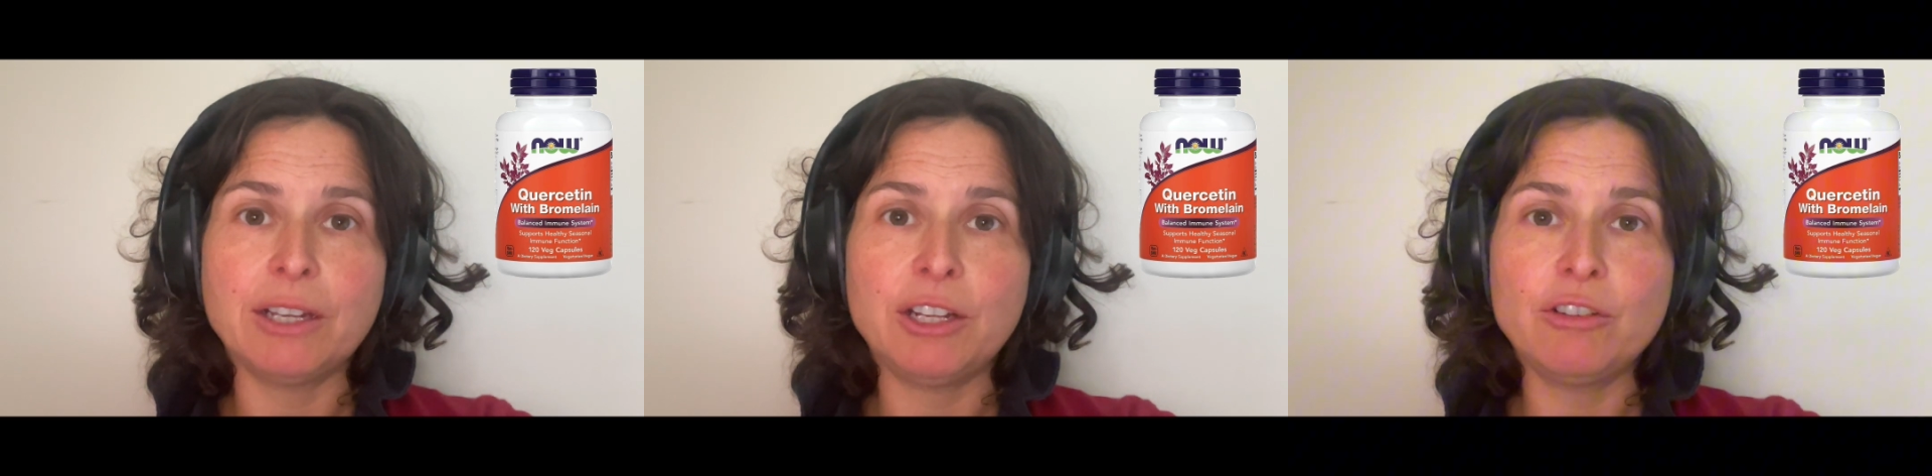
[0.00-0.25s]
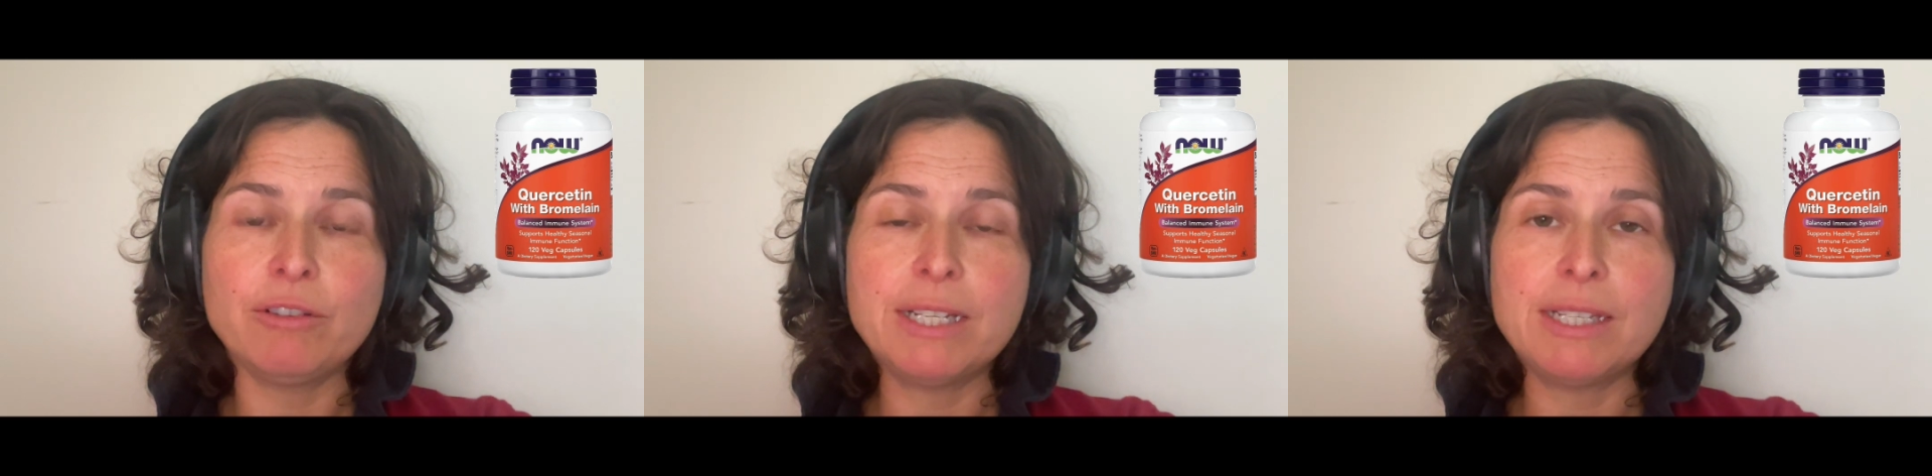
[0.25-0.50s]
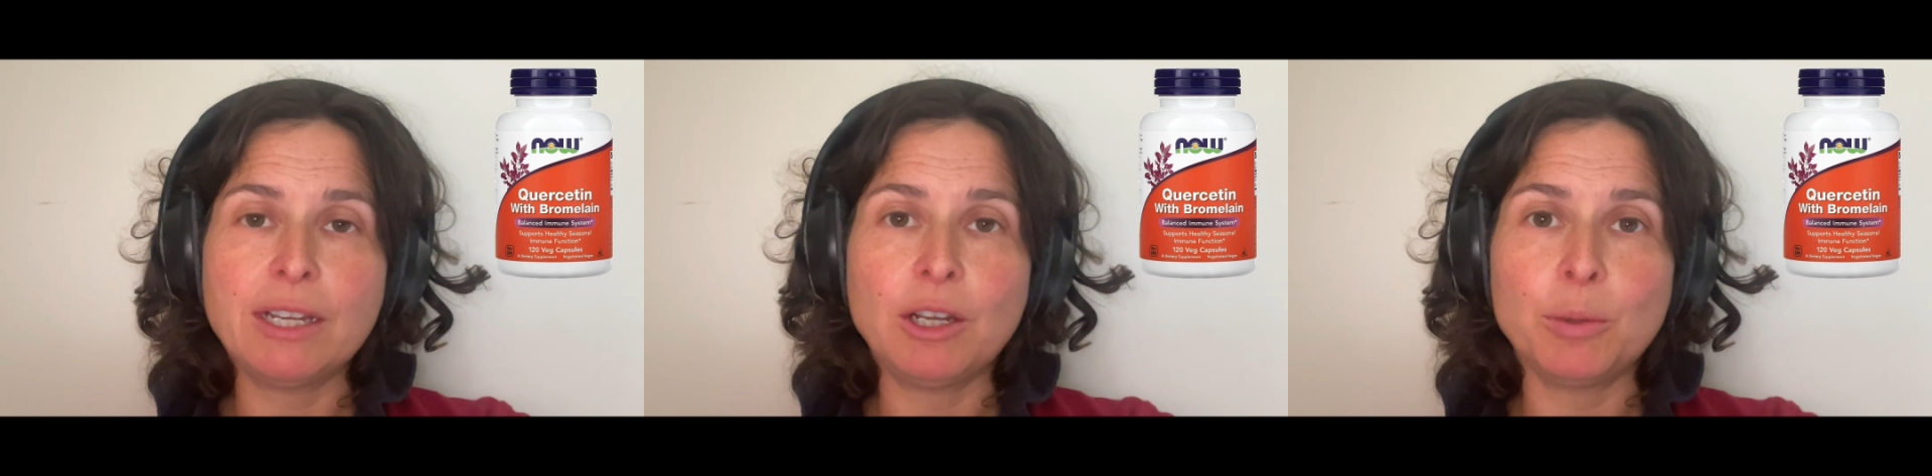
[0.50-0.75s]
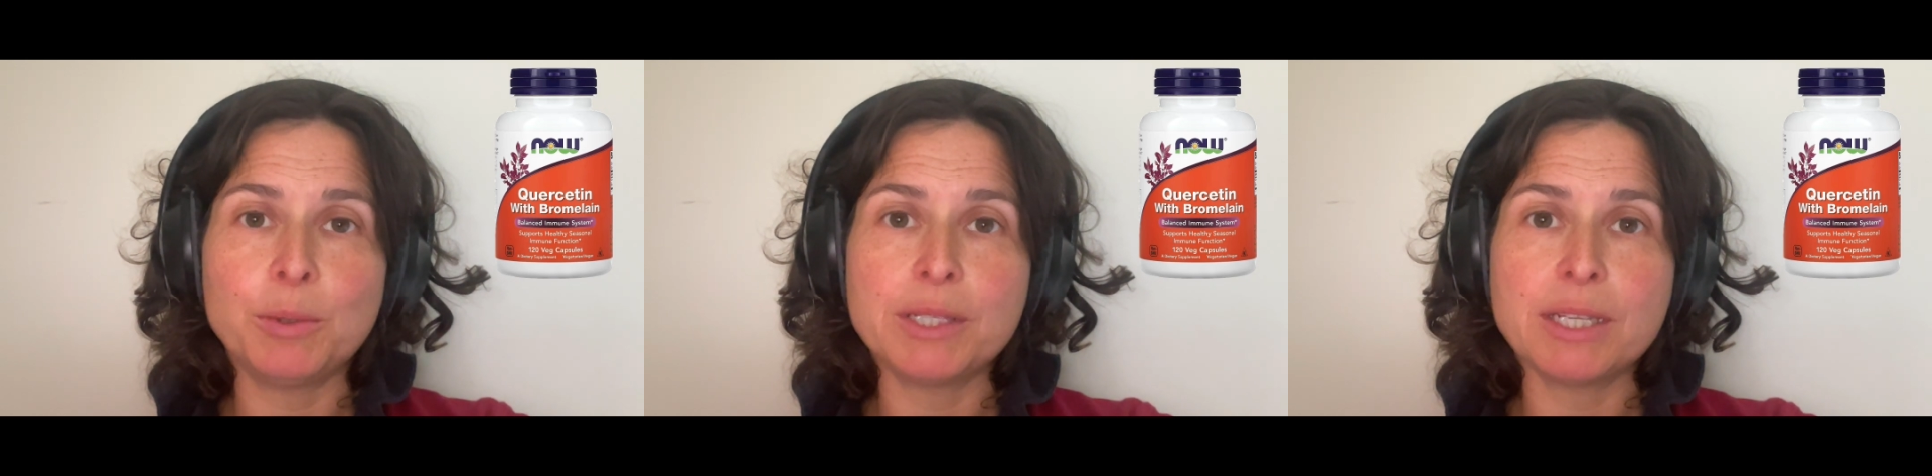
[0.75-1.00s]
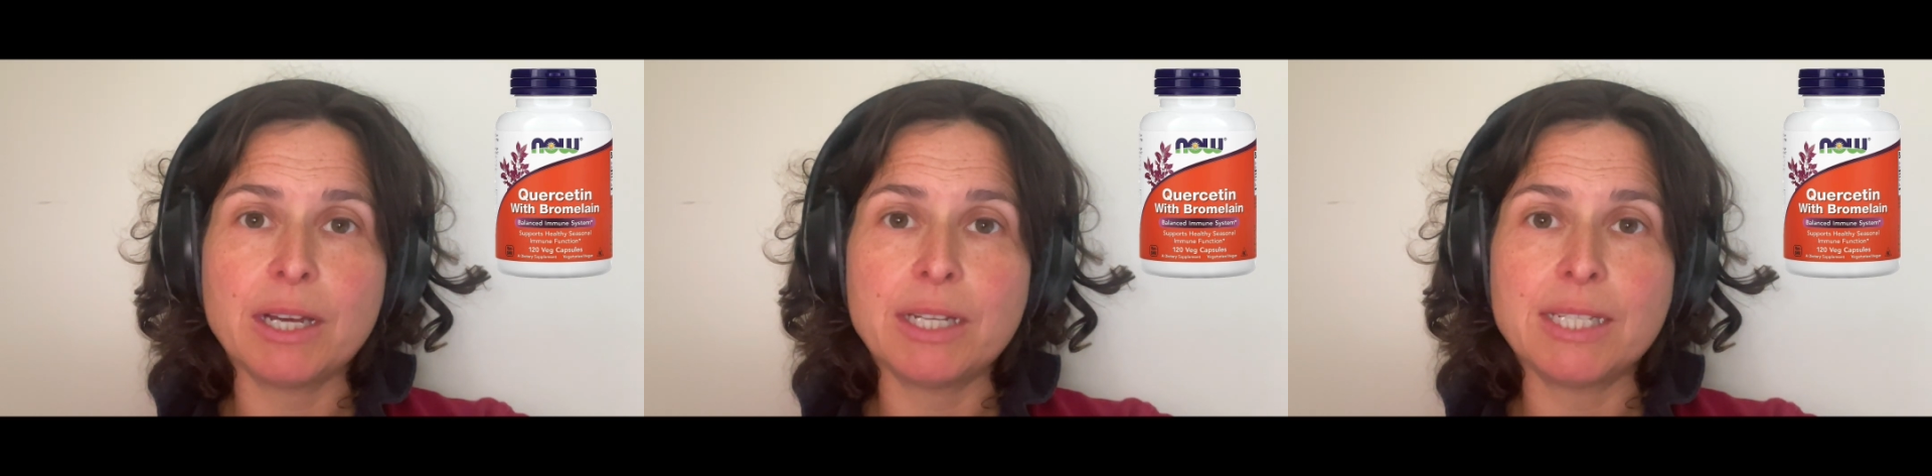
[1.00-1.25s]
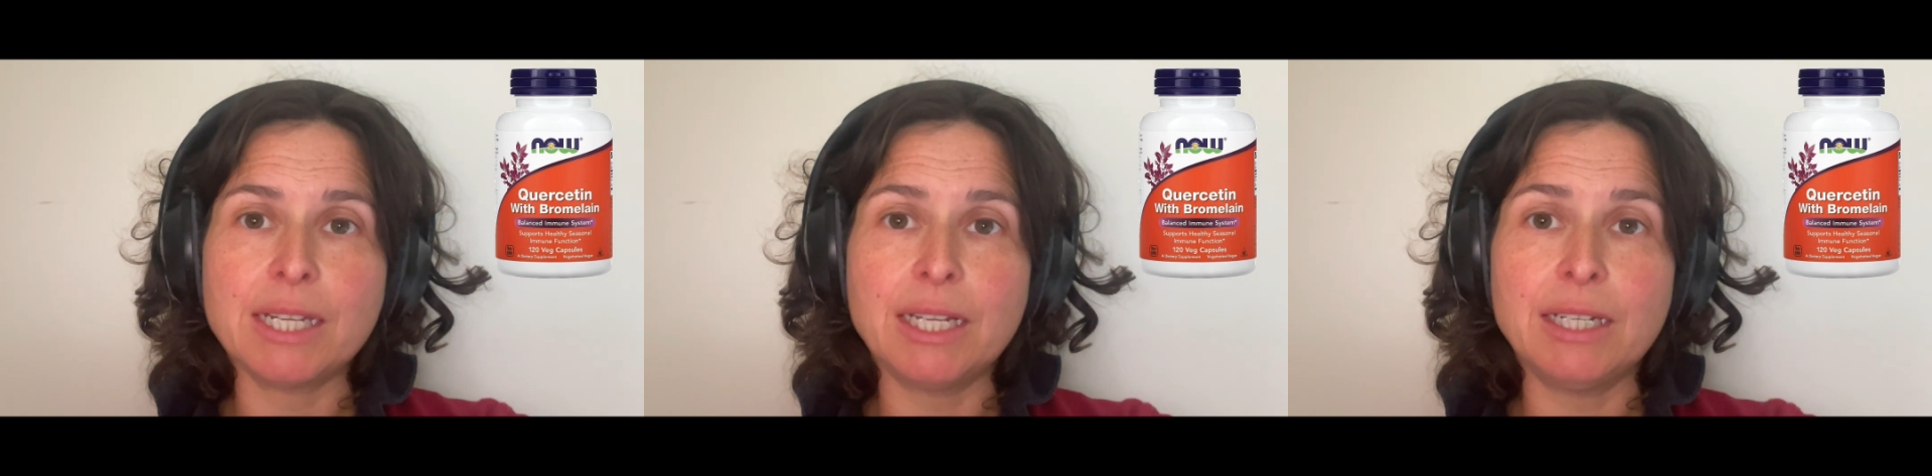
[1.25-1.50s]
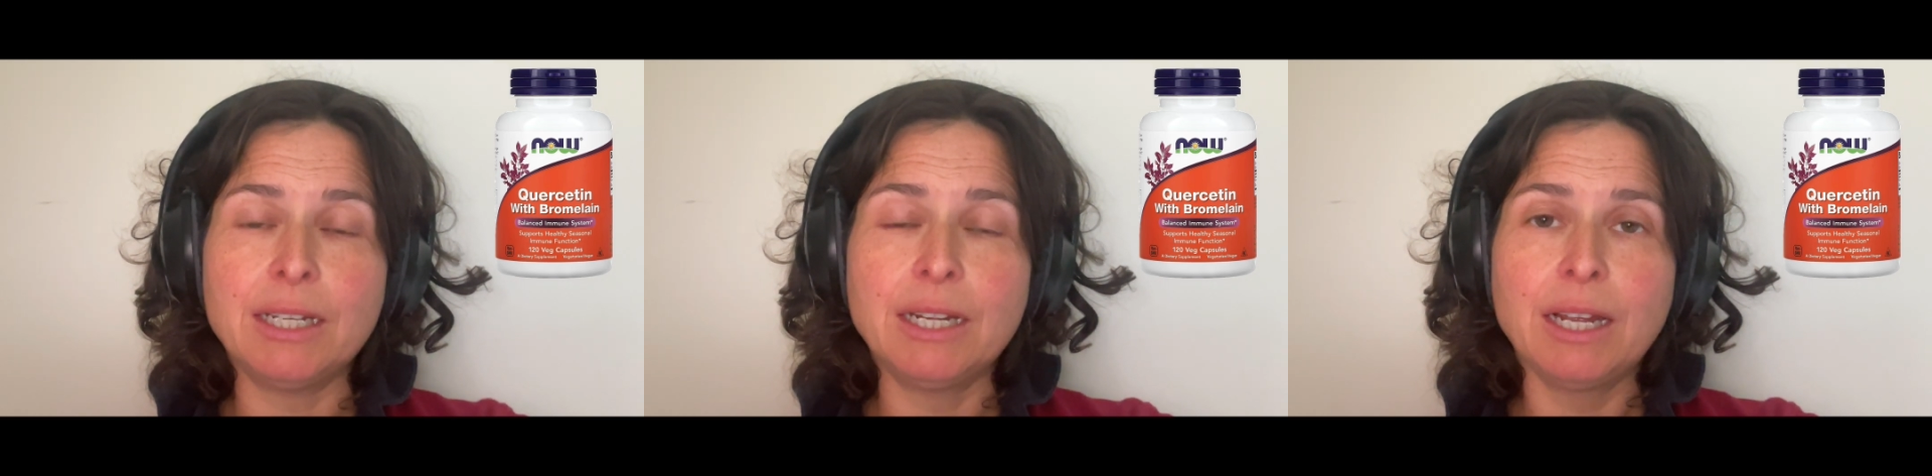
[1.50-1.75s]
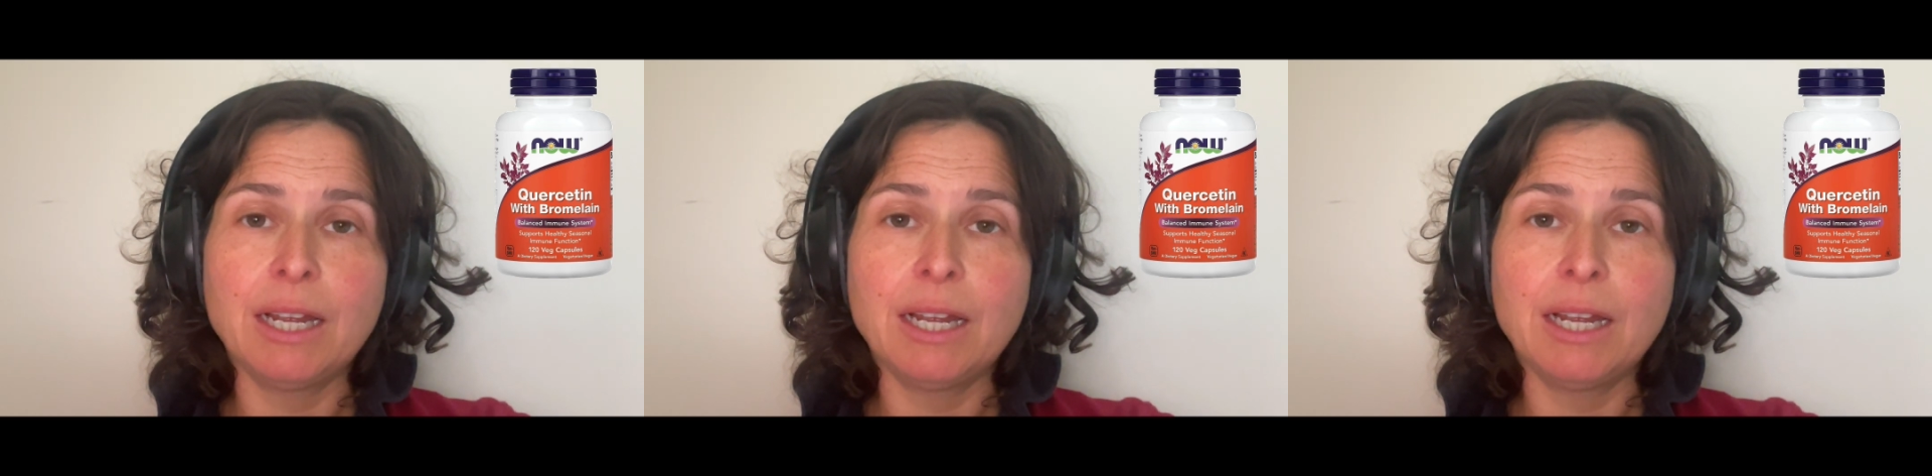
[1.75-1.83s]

increasing quercetin